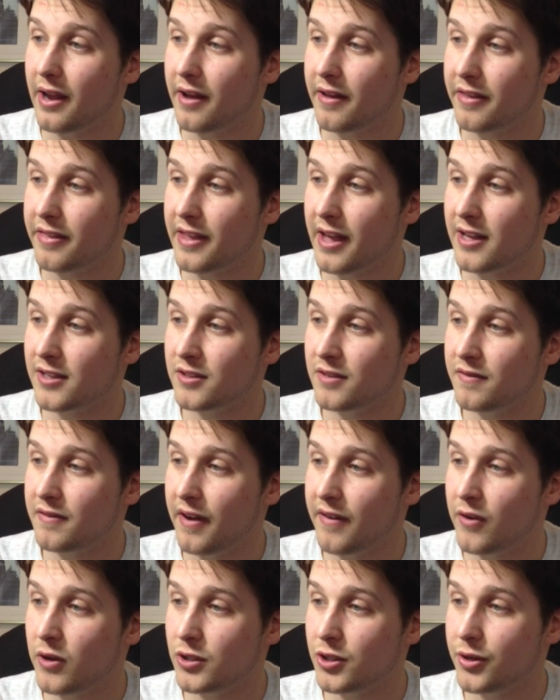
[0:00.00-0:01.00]

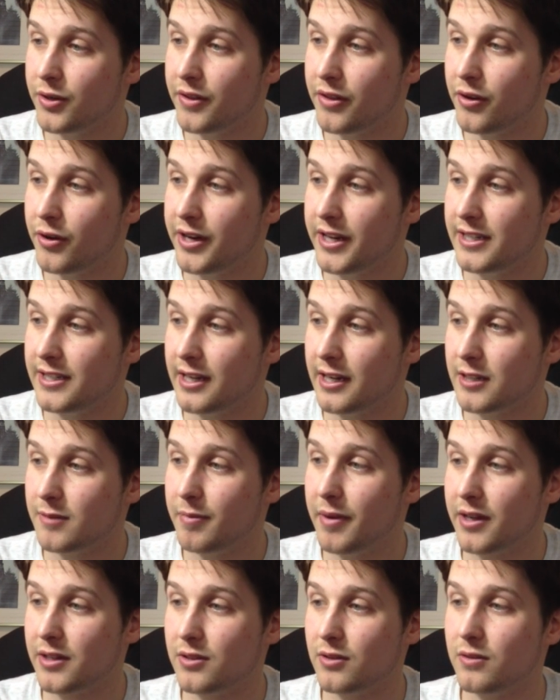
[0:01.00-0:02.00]
1536
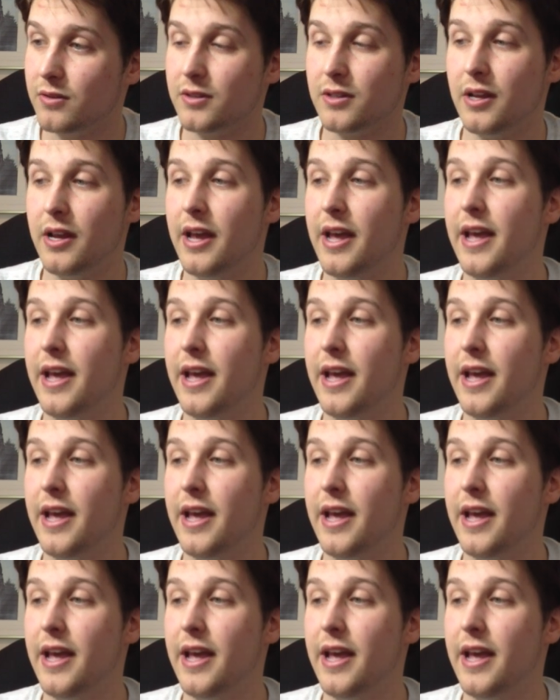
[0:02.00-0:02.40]
pixels.